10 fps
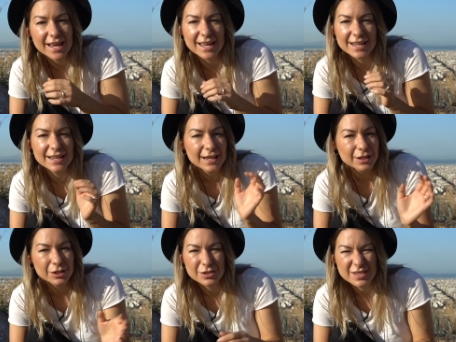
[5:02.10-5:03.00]
and,
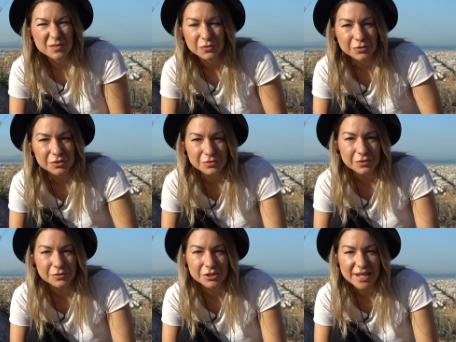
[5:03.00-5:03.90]
you know, some food for
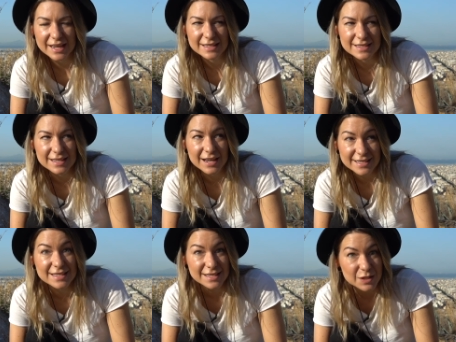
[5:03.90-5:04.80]
a few days, I
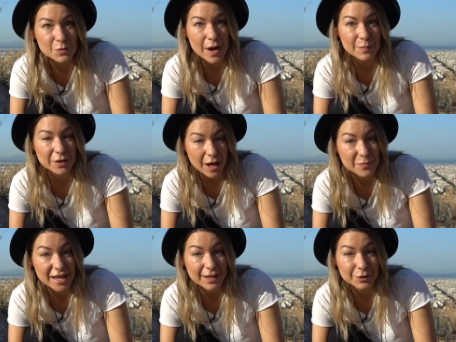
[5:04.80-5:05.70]
still am
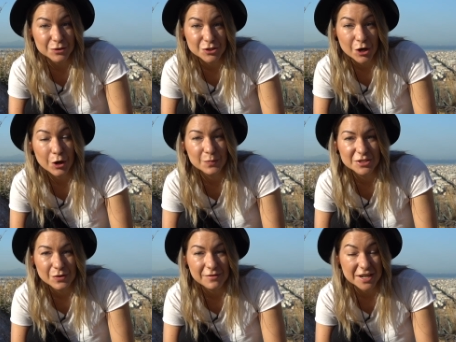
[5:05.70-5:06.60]
coming out on top.
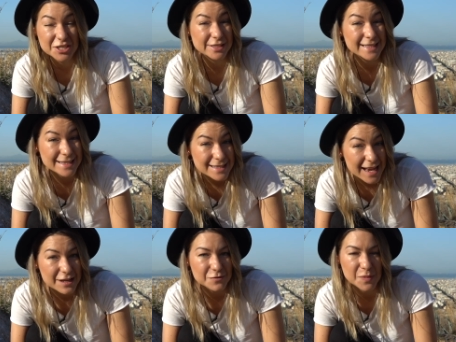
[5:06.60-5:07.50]
So I've actually
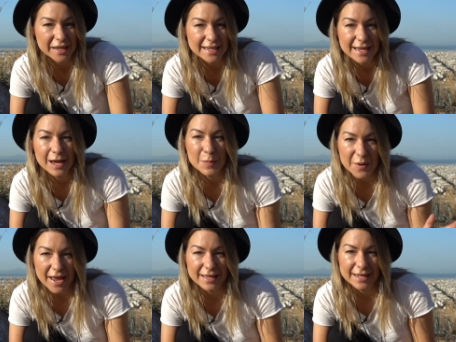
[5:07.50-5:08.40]
saved money
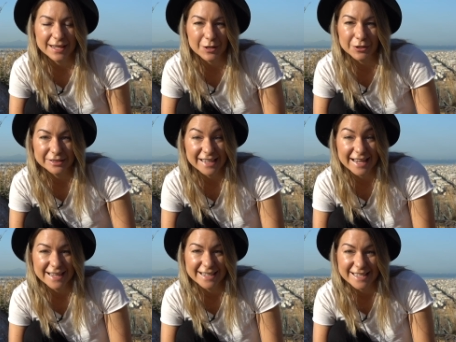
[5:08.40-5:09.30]
by getting a holiday
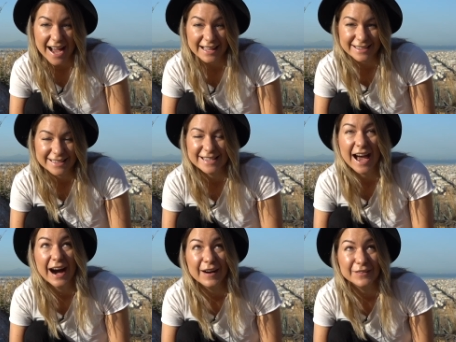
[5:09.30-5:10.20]
here to Athens.
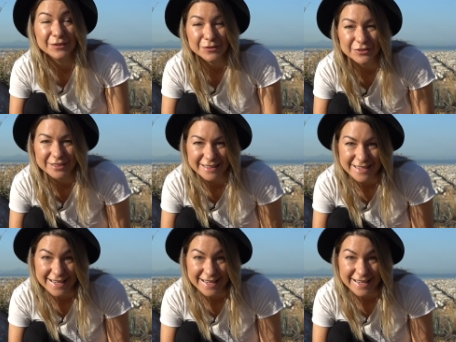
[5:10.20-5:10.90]
How cool is